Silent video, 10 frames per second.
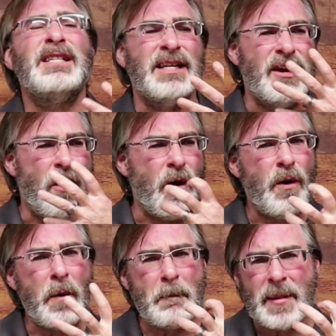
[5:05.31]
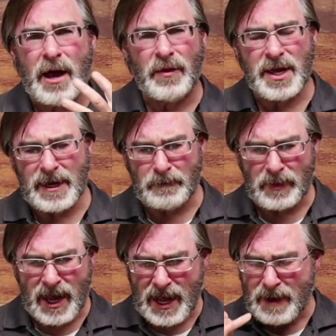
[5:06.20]
is a all mouth heat.
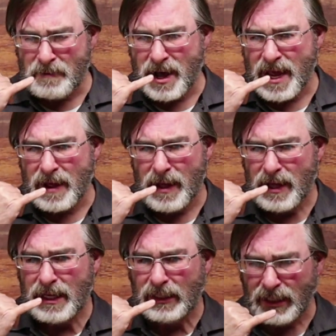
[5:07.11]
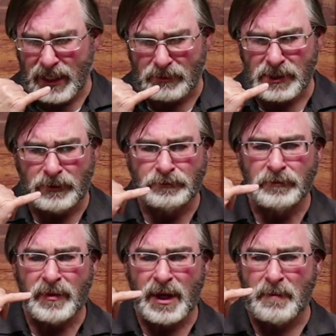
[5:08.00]
I have my lips,
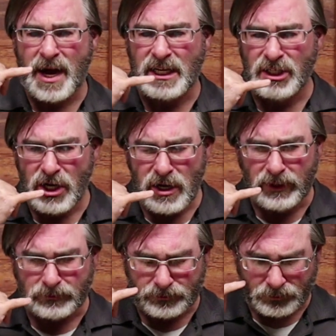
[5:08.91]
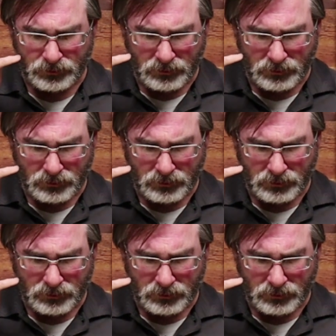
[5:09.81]
my tongue,